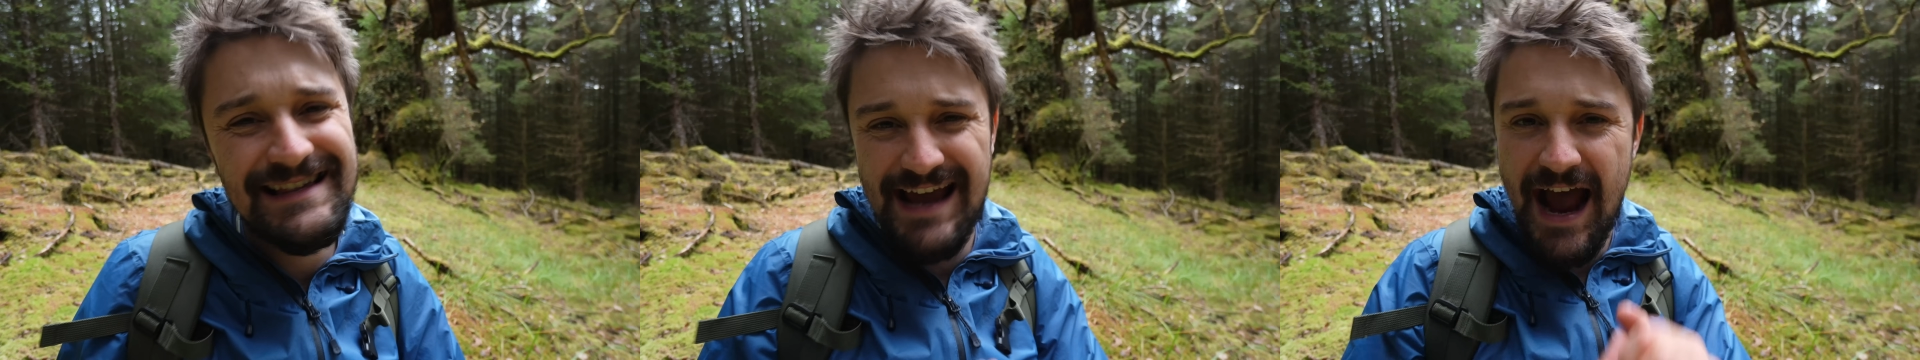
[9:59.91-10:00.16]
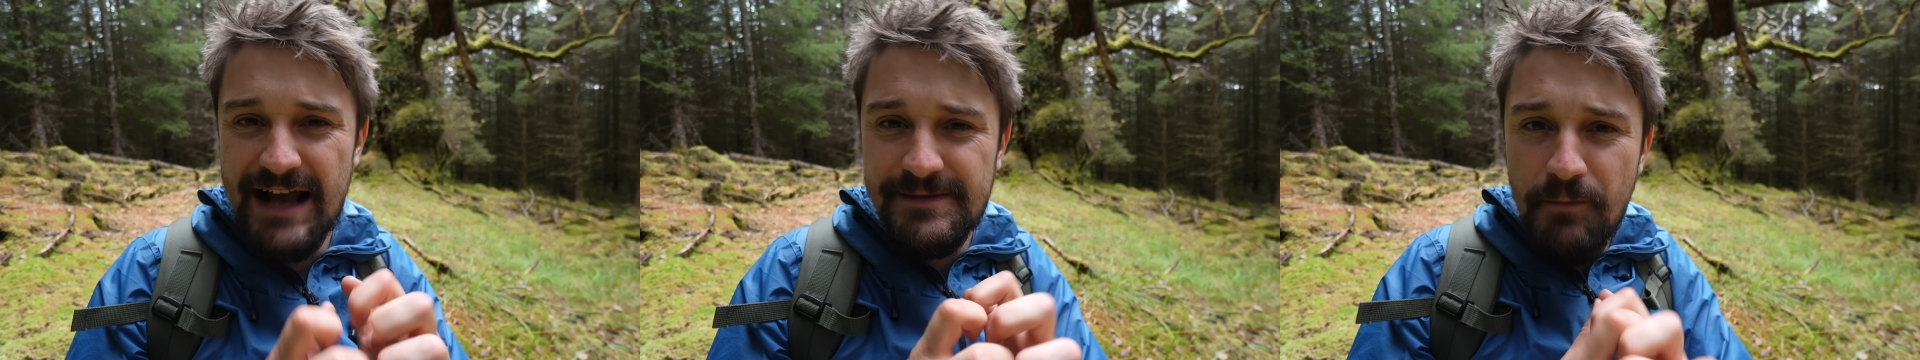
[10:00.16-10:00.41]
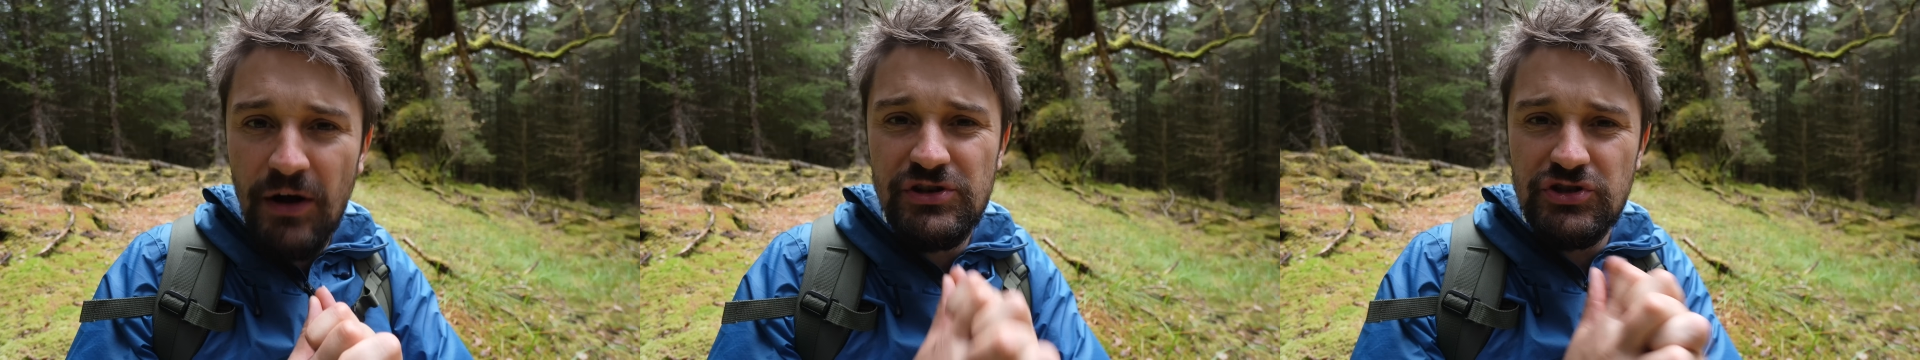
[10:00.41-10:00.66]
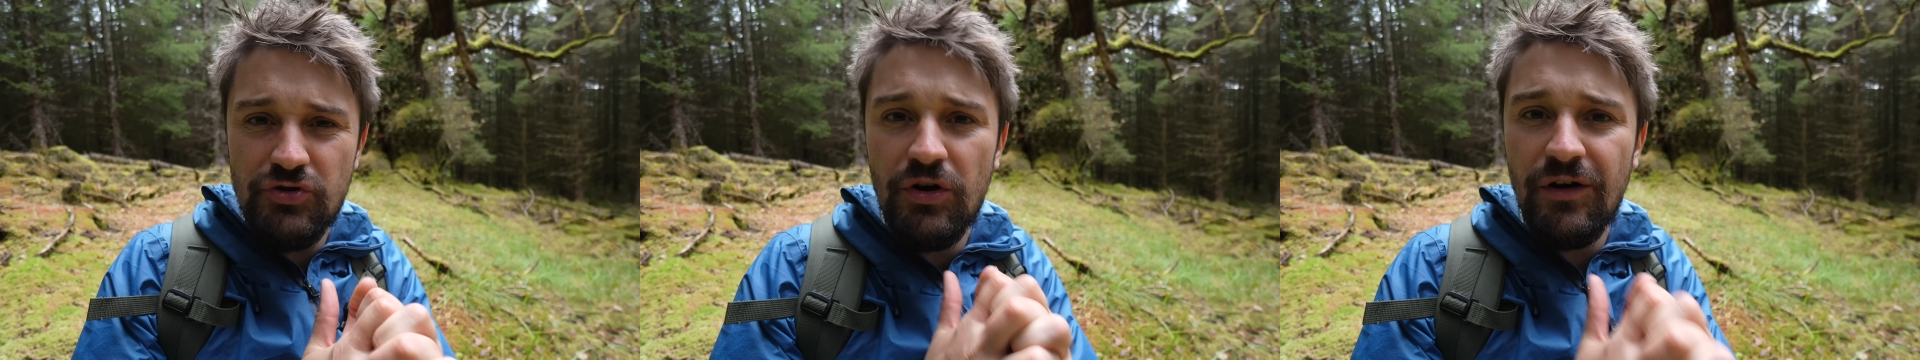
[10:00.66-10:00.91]
It has much
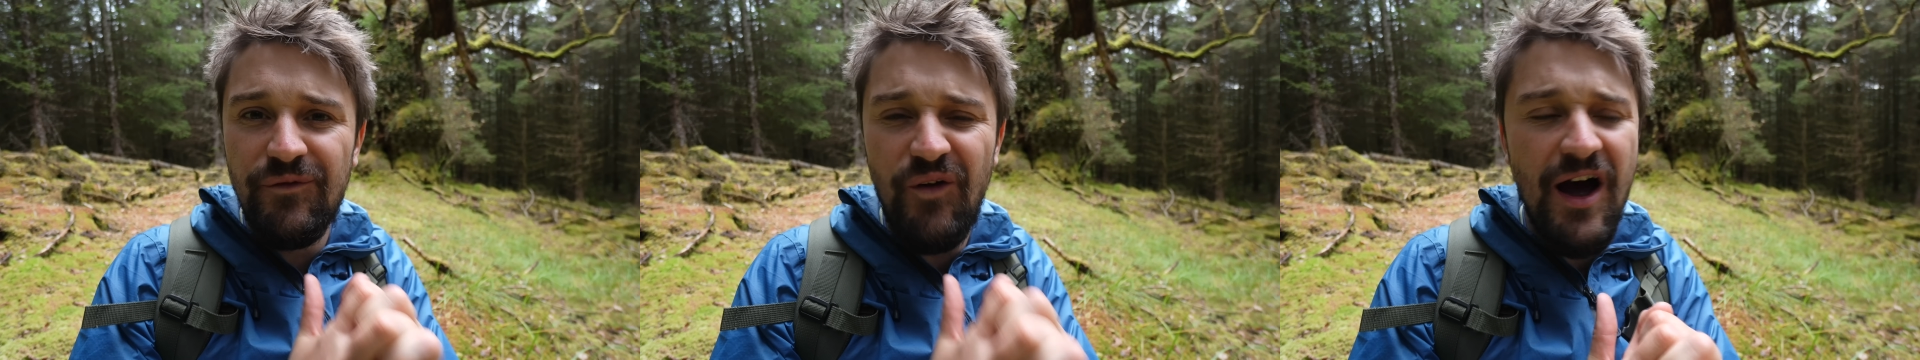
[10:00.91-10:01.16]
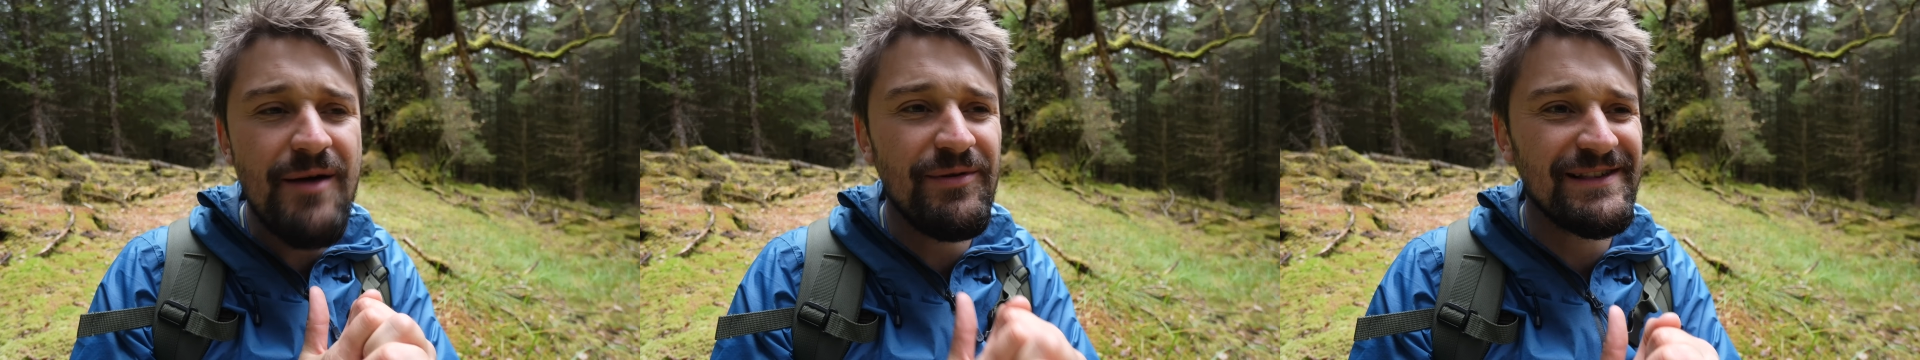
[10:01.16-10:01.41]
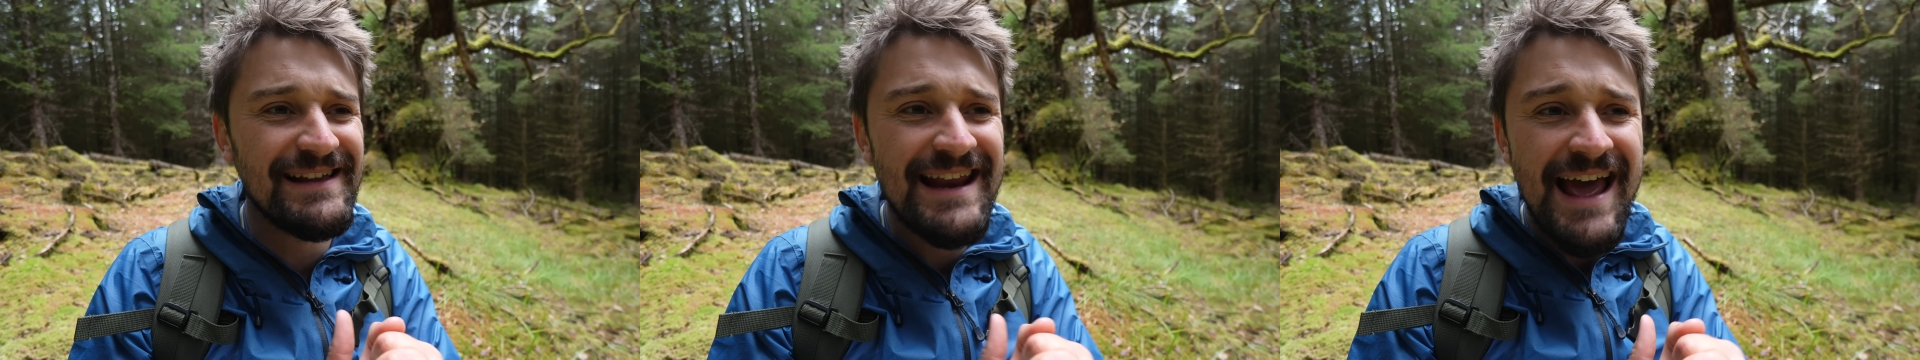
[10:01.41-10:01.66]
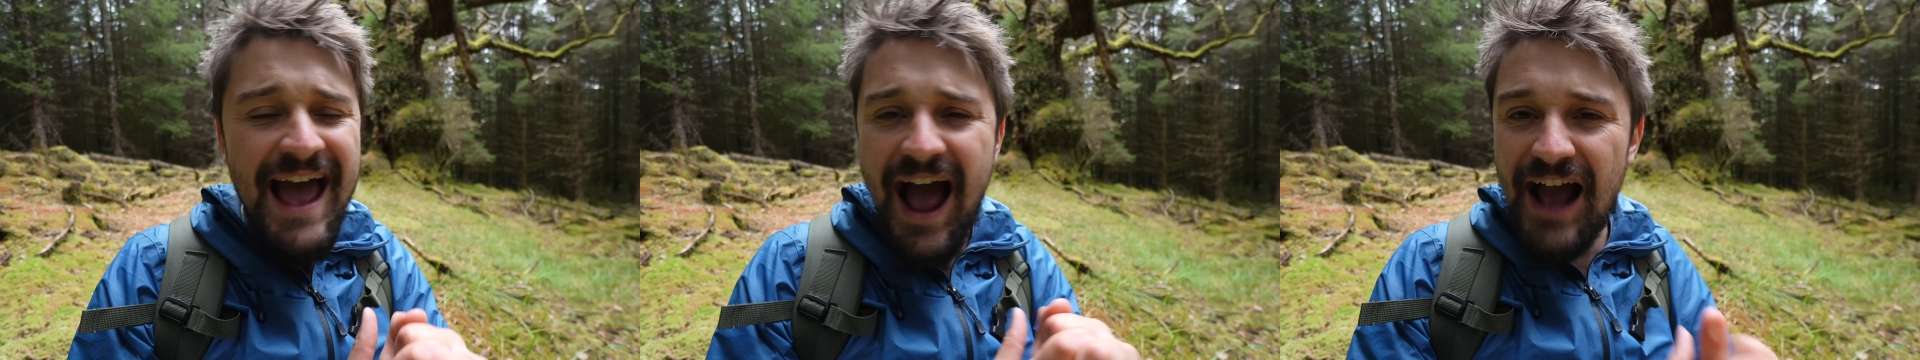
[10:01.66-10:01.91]
stronger fibers, and
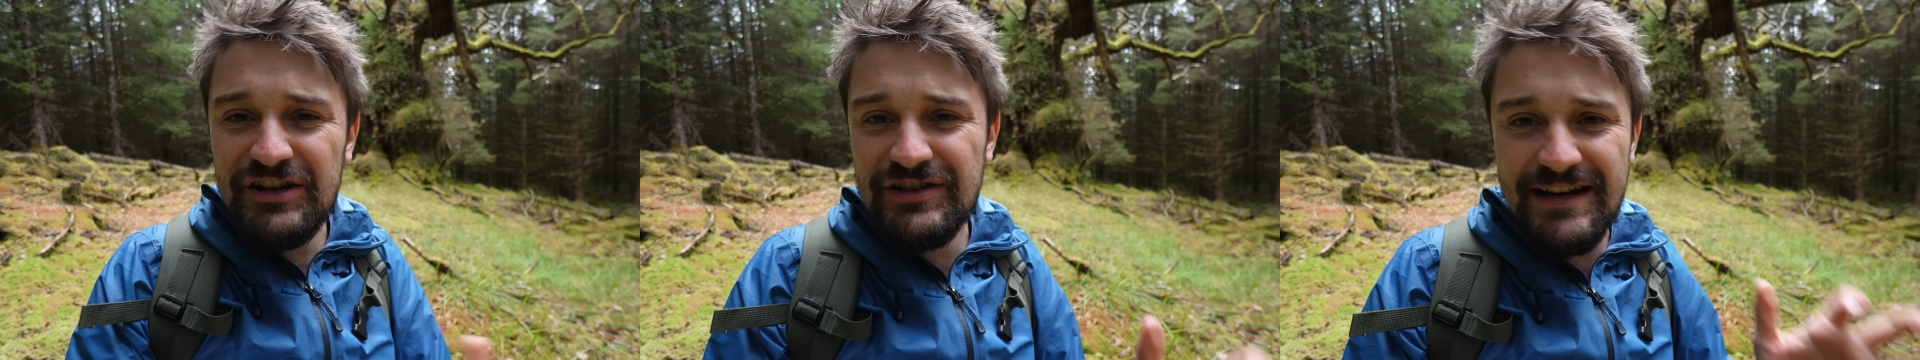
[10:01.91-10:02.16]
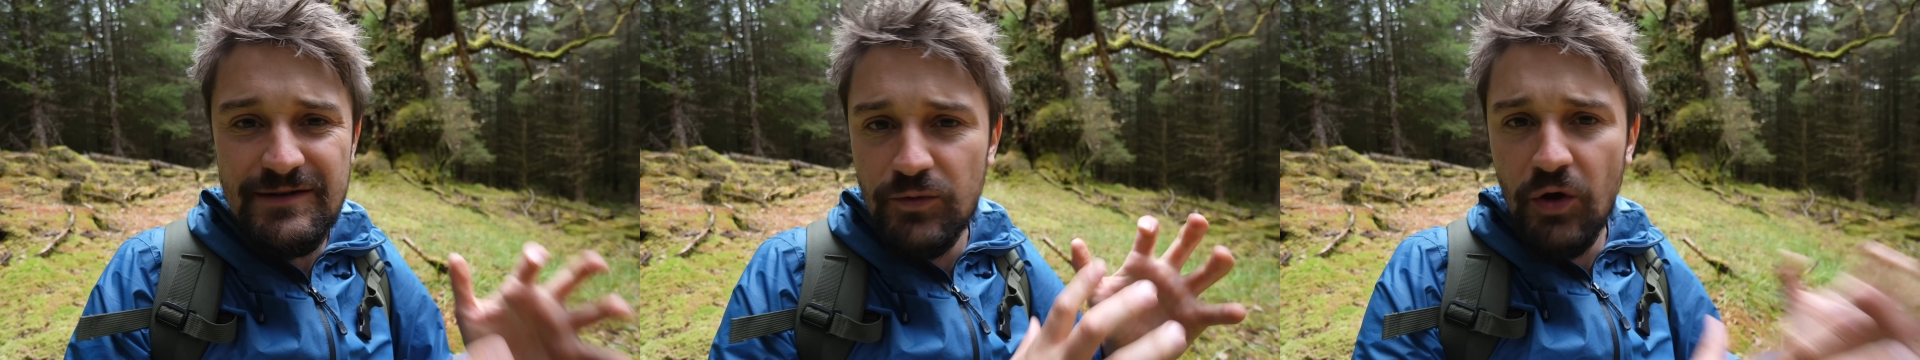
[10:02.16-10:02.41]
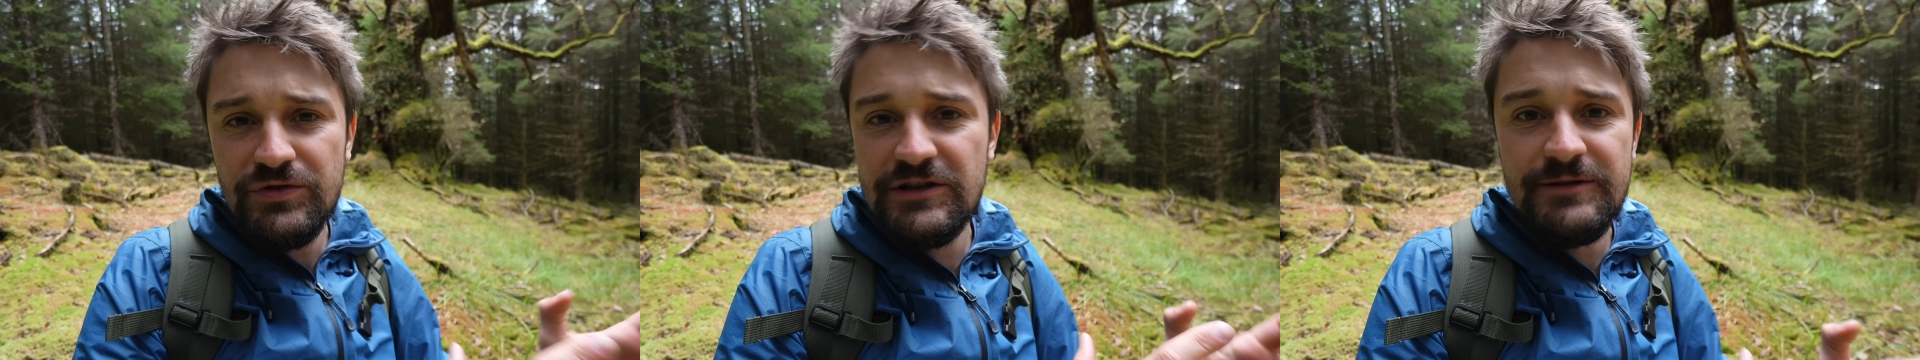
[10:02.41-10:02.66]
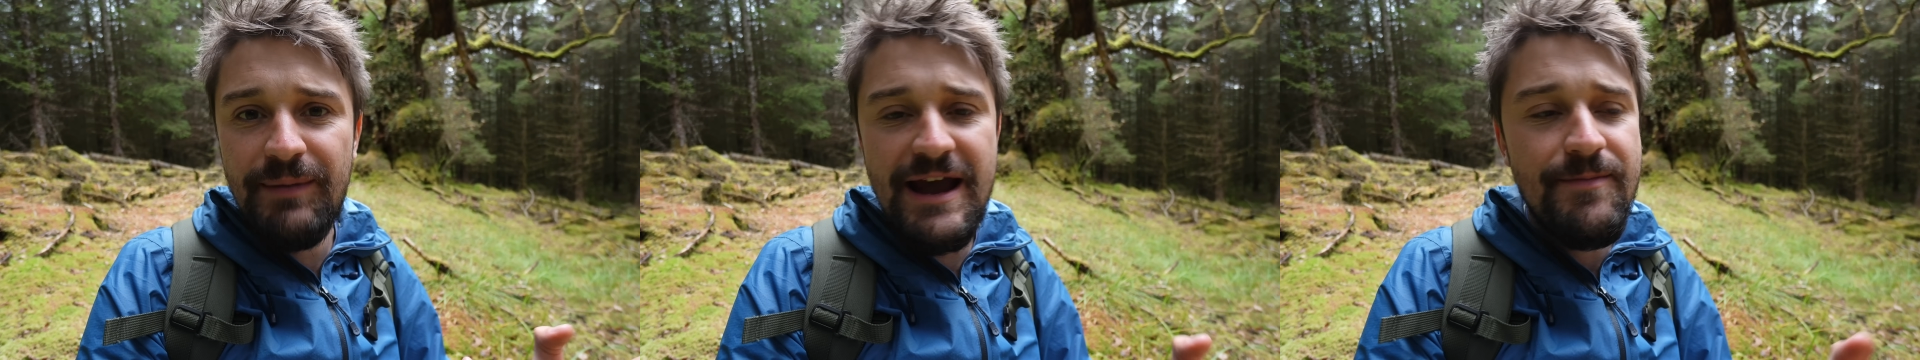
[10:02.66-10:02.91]
actually not
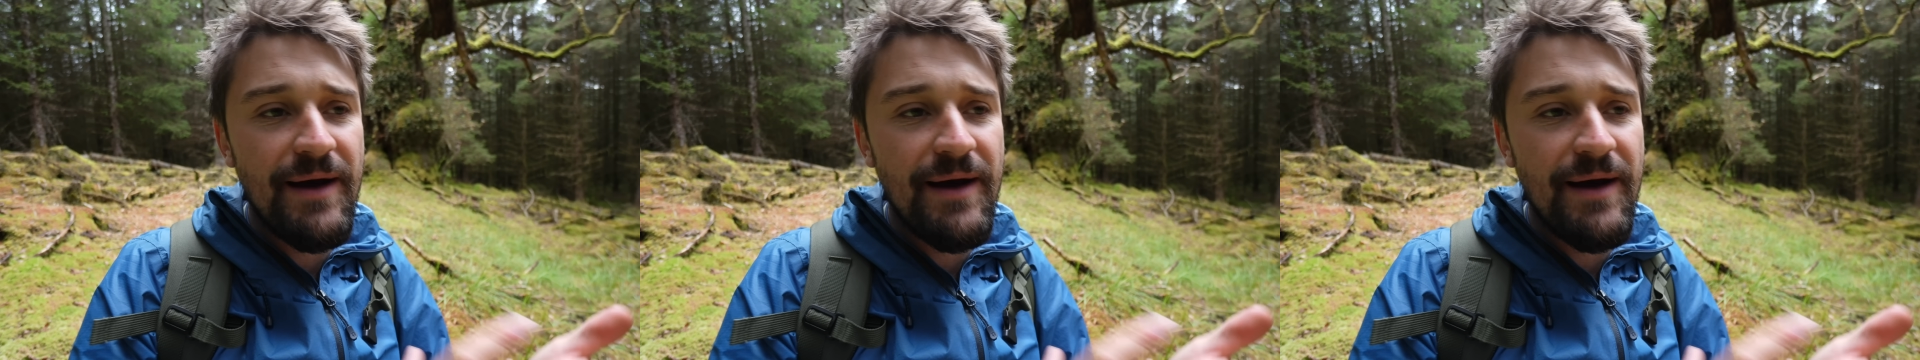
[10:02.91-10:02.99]
just paper.